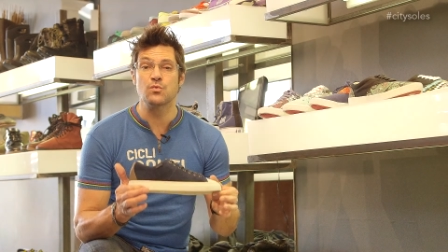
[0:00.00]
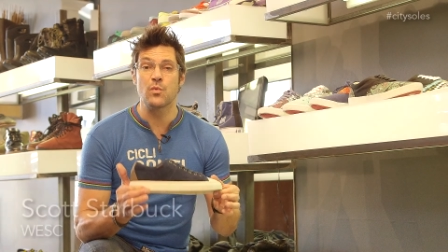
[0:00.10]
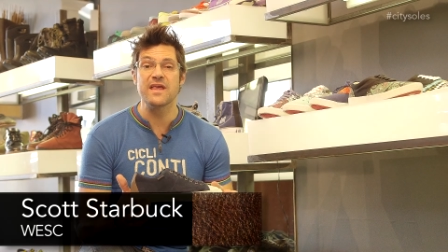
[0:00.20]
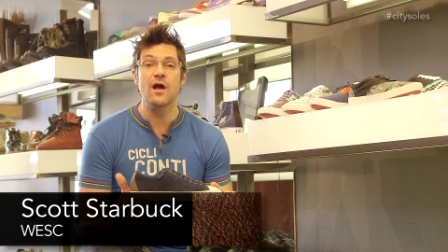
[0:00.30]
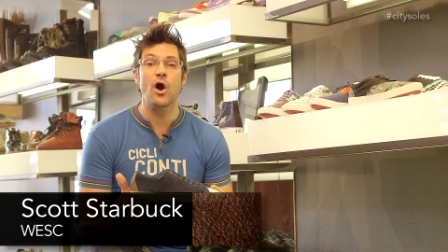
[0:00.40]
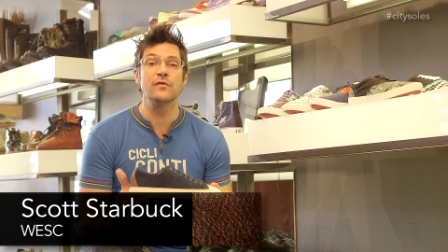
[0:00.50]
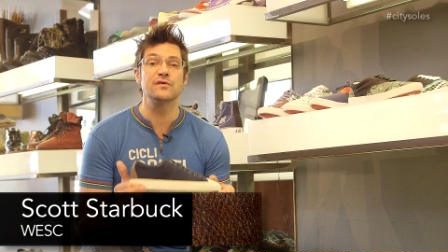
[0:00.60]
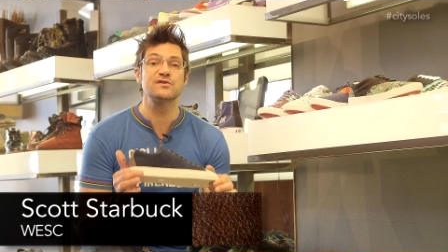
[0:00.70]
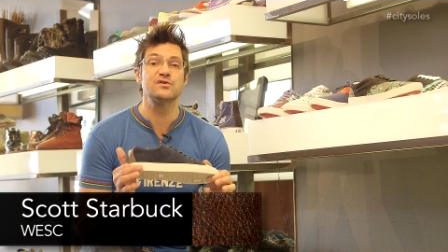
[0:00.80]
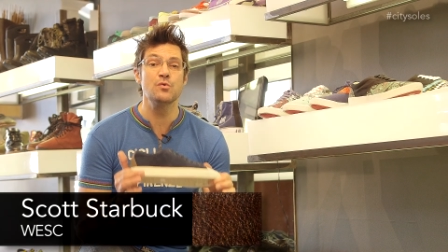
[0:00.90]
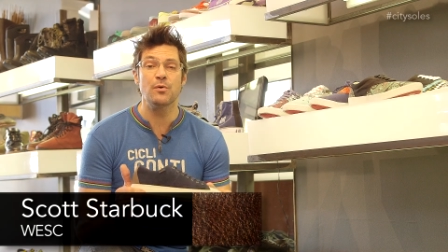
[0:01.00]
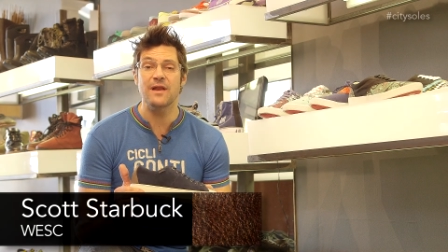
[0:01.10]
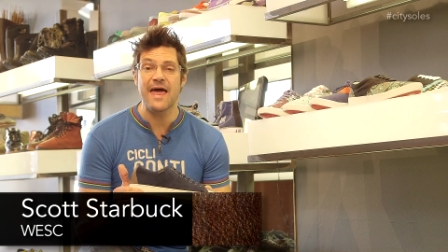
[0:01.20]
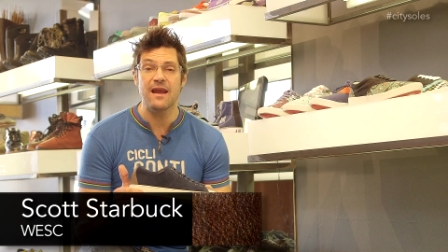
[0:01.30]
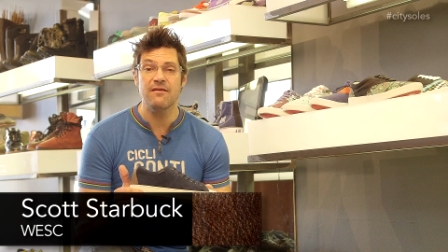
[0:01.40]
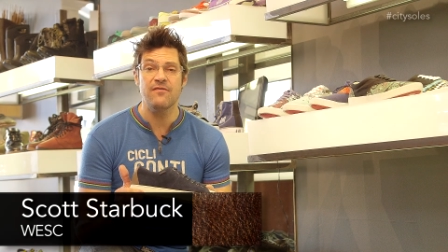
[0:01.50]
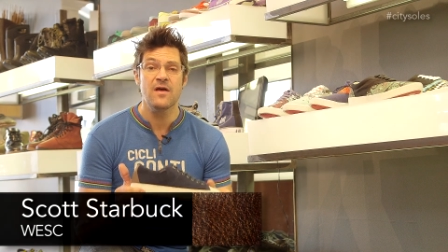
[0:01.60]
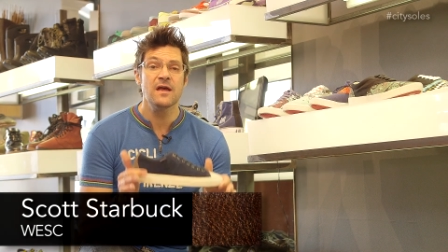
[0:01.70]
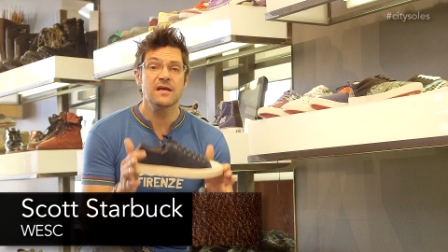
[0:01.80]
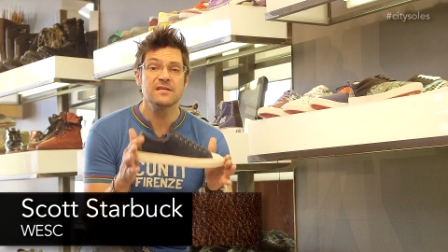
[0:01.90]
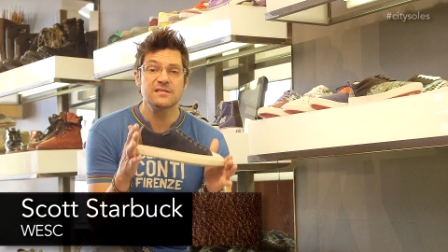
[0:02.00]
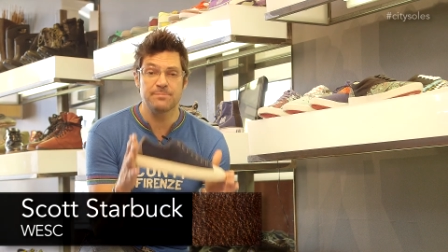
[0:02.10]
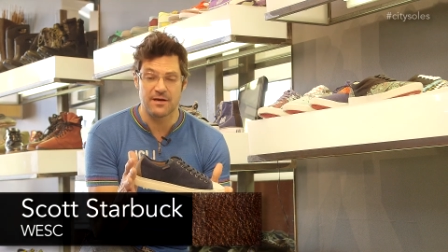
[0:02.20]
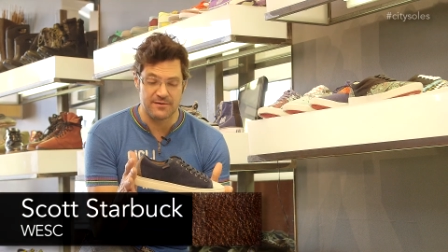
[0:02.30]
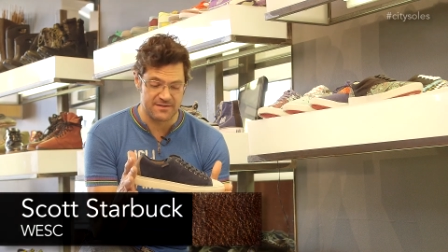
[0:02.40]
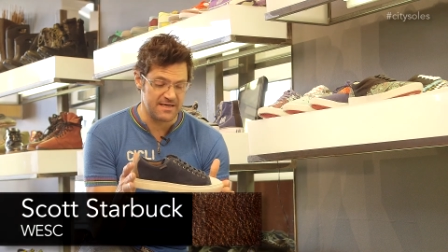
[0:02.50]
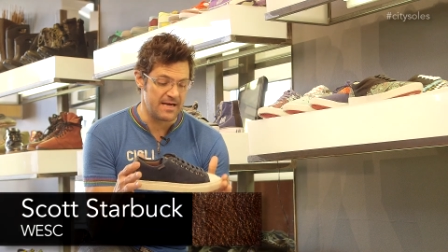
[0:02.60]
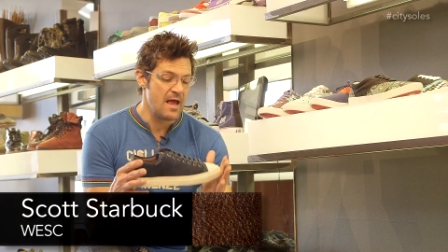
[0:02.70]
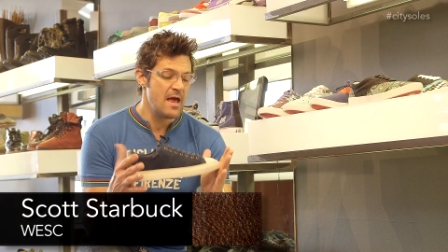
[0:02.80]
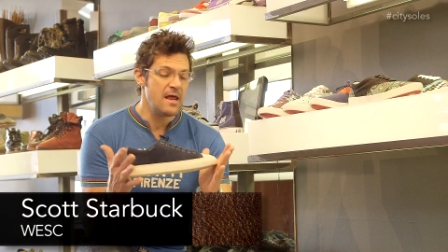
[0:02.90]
We Are the Superlative Conspiracy.